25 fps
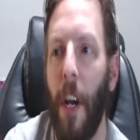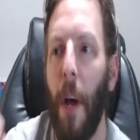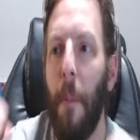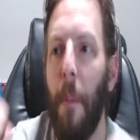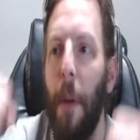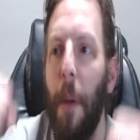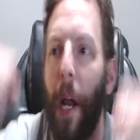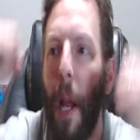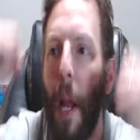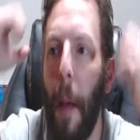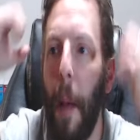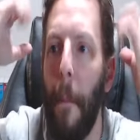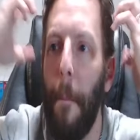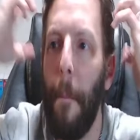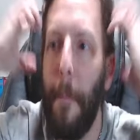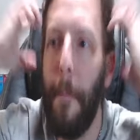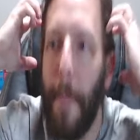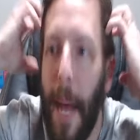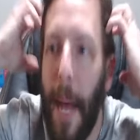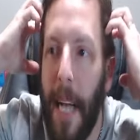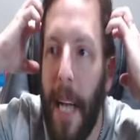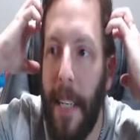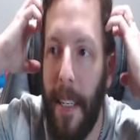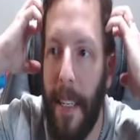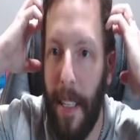but
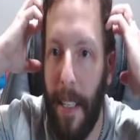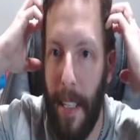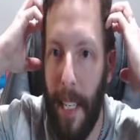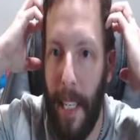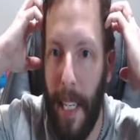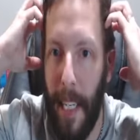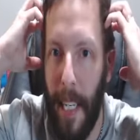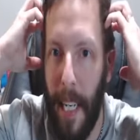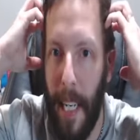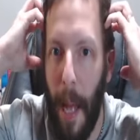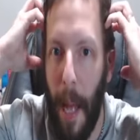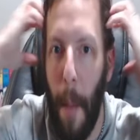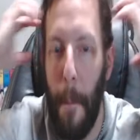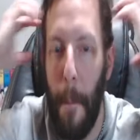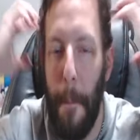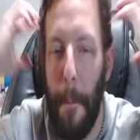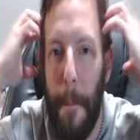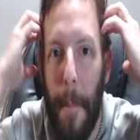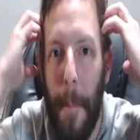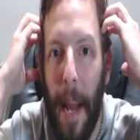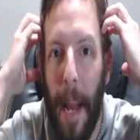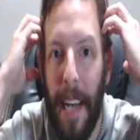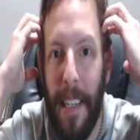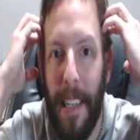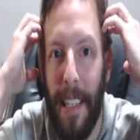
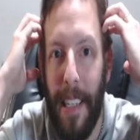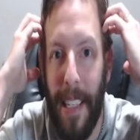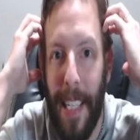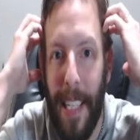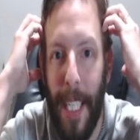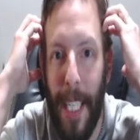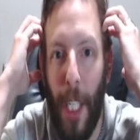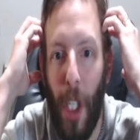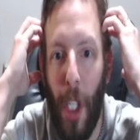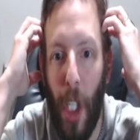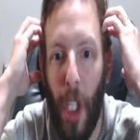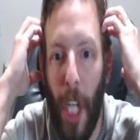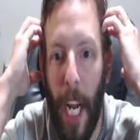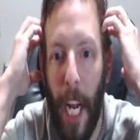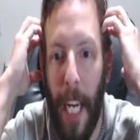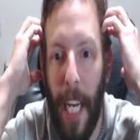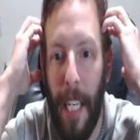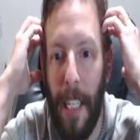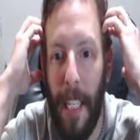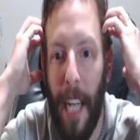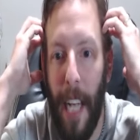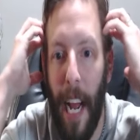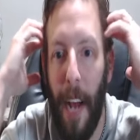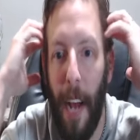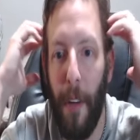mentally
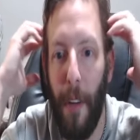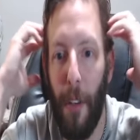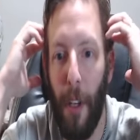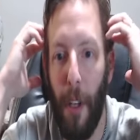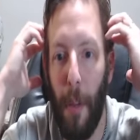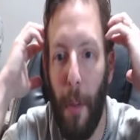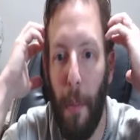chained down to the